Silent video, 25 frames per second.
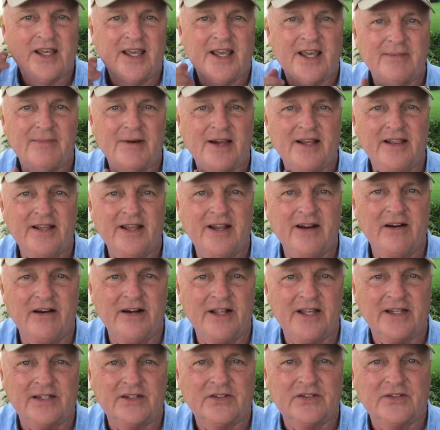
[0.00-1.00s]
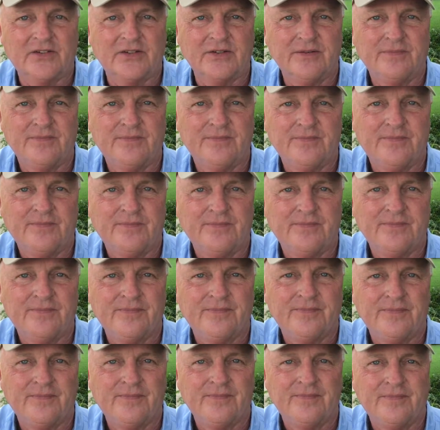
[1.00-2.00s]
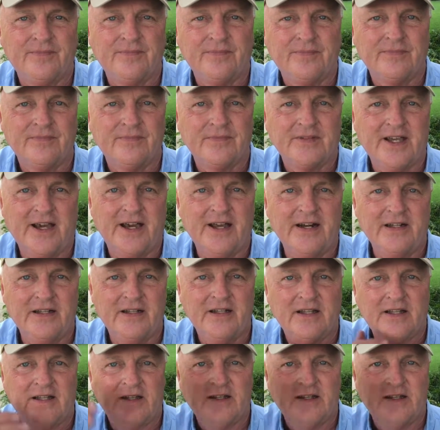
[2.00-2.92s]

and my larynx. Got it?